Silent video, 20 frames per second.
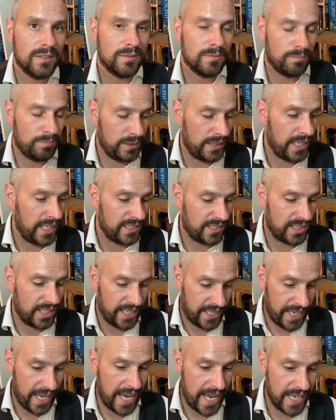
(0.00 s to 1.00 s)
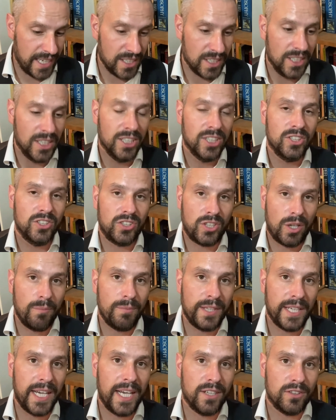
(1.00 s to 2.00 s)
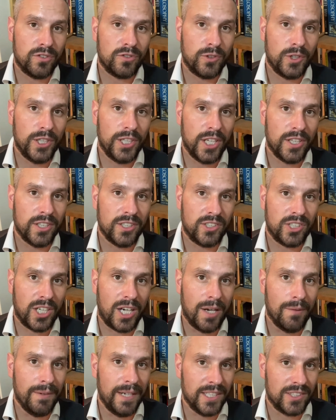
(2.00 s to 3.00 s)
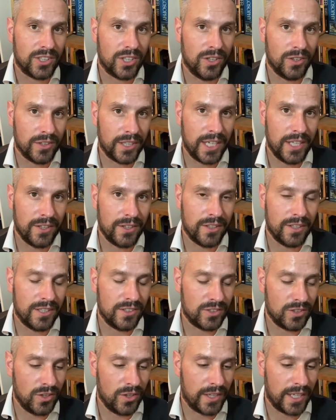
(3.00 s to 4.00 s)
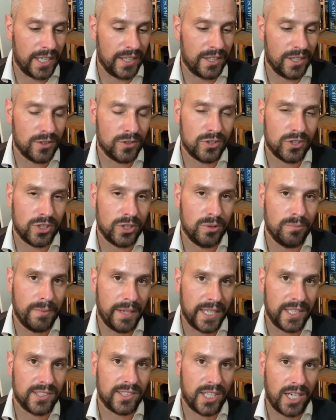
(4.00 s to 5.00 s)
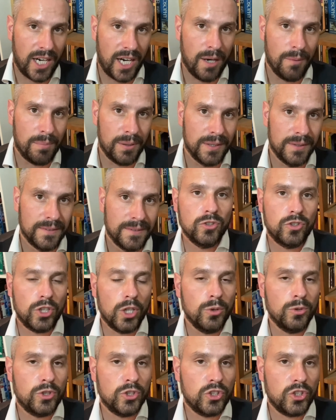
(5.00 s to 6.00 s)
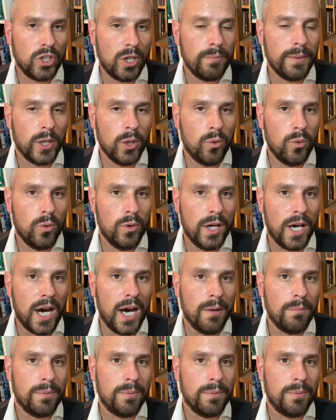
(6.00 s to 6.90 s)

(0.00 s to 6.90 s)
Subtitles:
But that's, again, something else for another time. Let's not get those two mixed up. So to sum it all up,